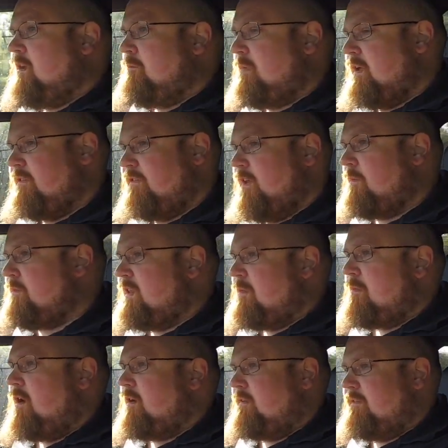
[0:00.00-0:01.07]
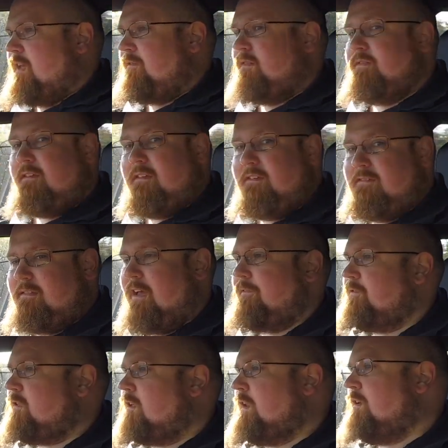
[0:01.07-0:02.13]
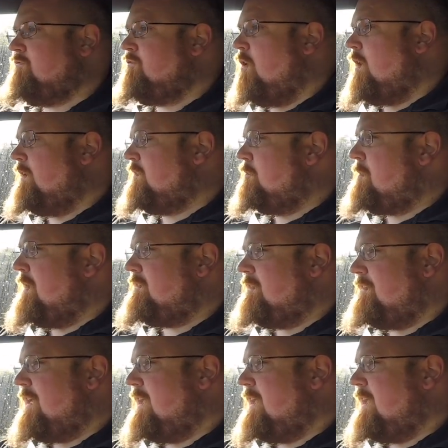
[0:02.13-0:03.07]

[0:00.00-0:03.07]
but in terms of the Mark 7, this definitely rides better than